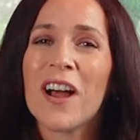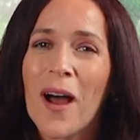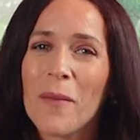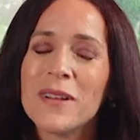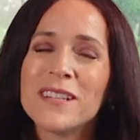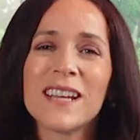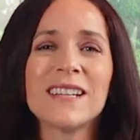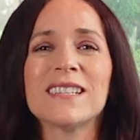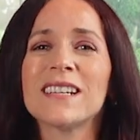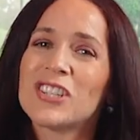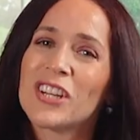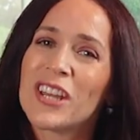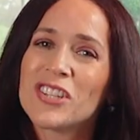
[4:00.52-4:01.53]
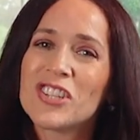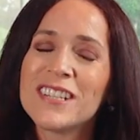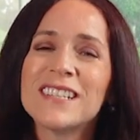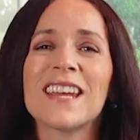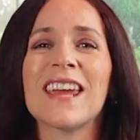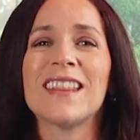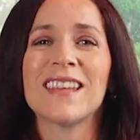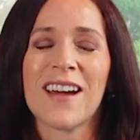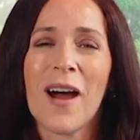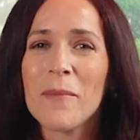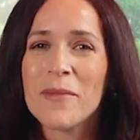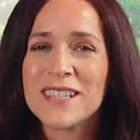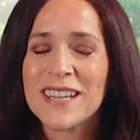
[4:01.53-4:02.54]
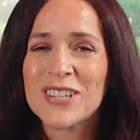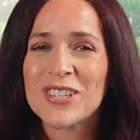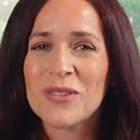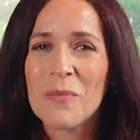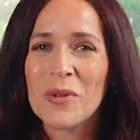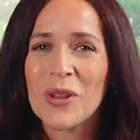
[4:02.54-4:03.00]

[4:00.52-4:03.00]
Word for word: comments and suggestions in the comment section